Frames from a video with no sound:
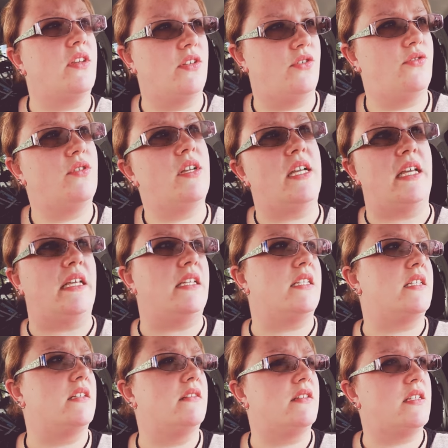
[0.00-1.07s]
at the
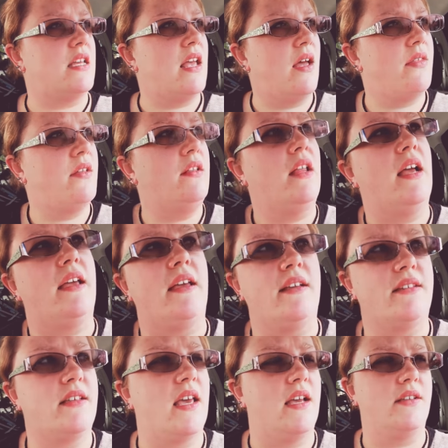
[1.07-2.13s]
trees. See how the light
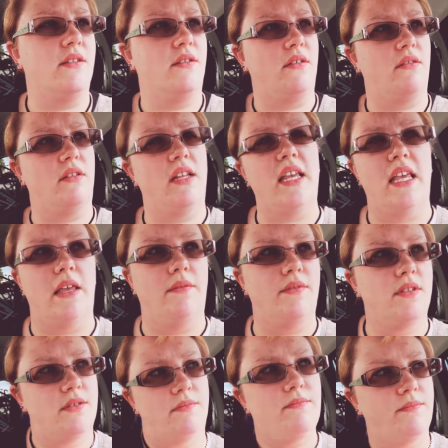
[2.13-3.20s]
cascades on their
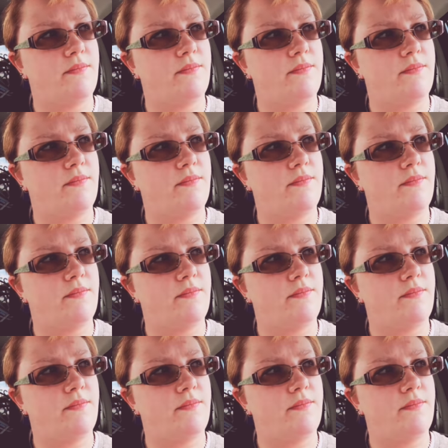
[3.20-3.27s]
leaves.